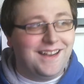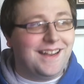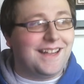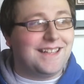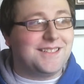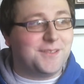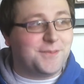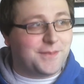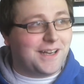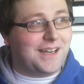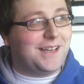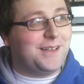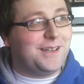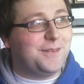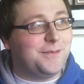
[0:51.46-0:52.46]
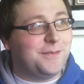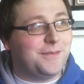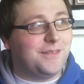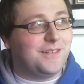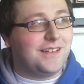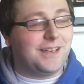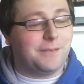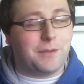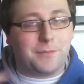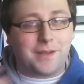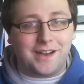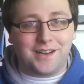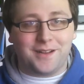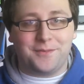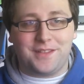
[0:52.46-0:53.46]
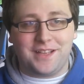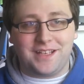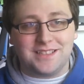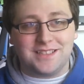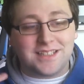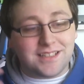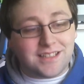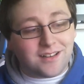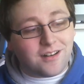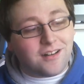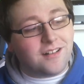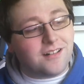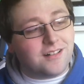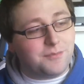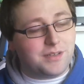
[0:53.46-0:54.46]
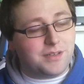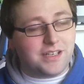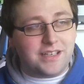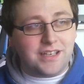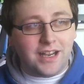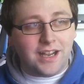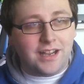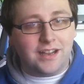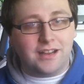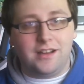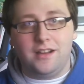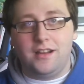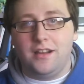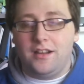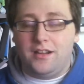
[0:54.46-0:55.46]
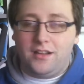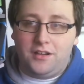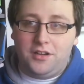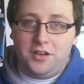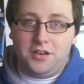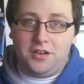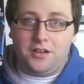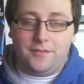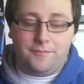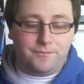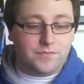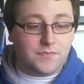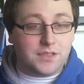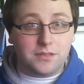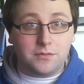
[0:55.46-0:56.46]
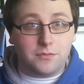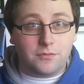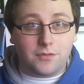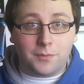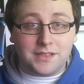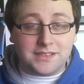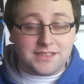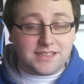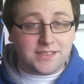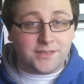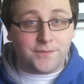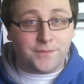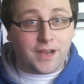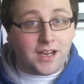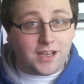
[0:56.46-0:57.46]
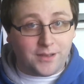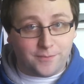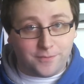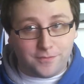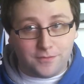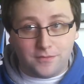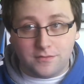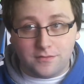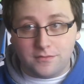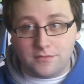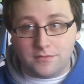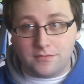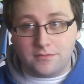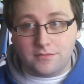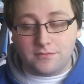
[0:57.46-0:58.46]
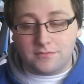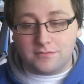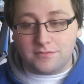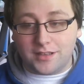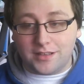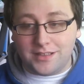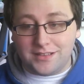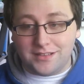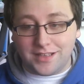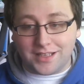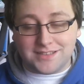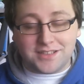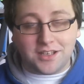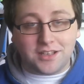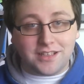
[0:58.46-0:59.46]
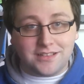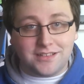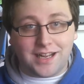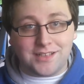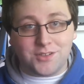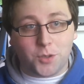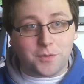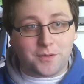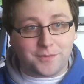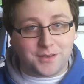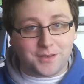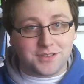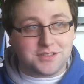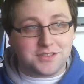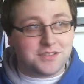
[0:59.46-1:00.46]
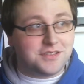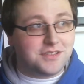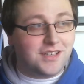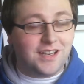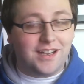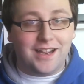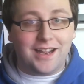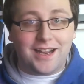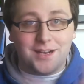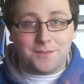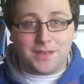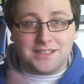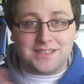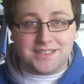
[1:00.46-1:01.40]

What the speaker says: until 5, get my mind off things, and then call and be like, yay! I'm on season 5. I started October 1st, and I'm on